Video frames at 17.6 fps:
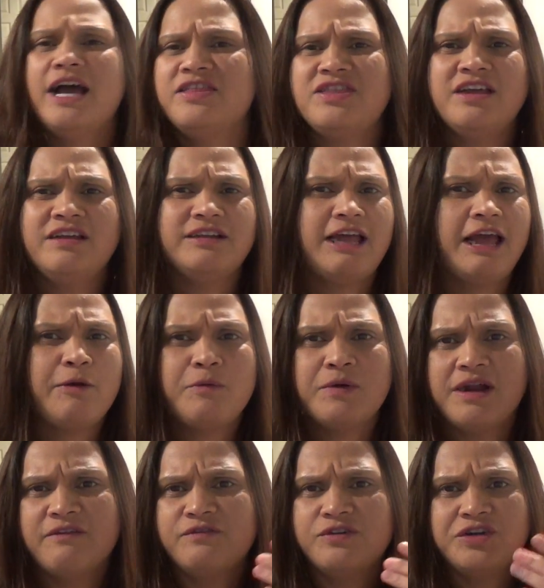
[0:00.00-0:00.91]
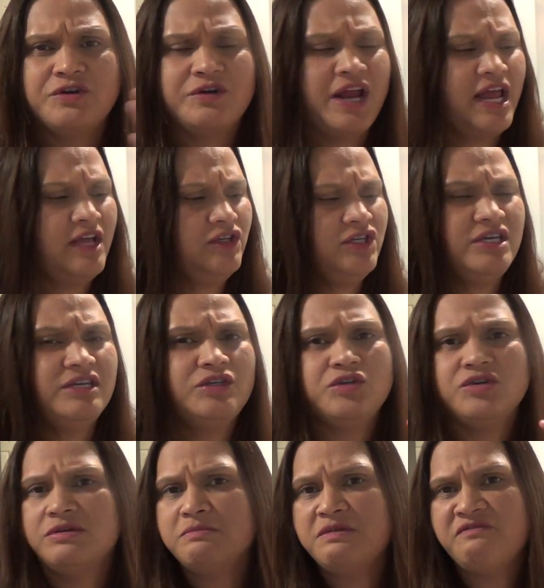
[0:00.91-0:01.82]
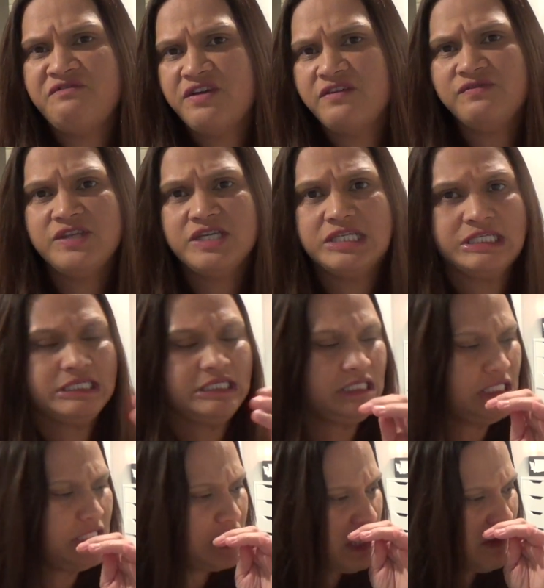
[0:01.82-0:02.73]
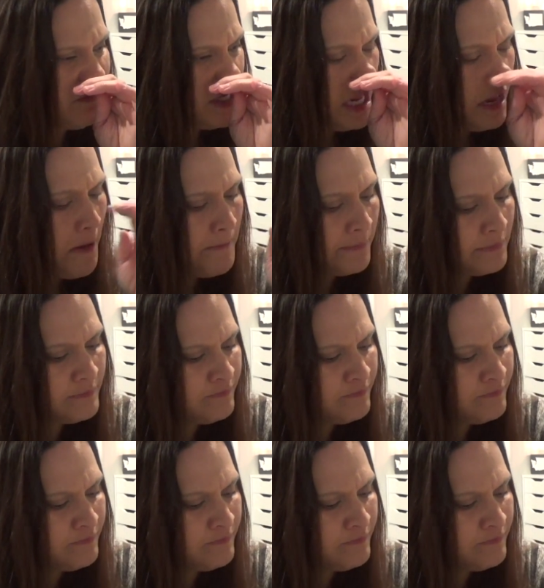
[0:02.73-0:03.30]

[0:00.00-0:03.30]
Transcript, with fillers: I think like whatever your age is, you can be 50, 60, 70.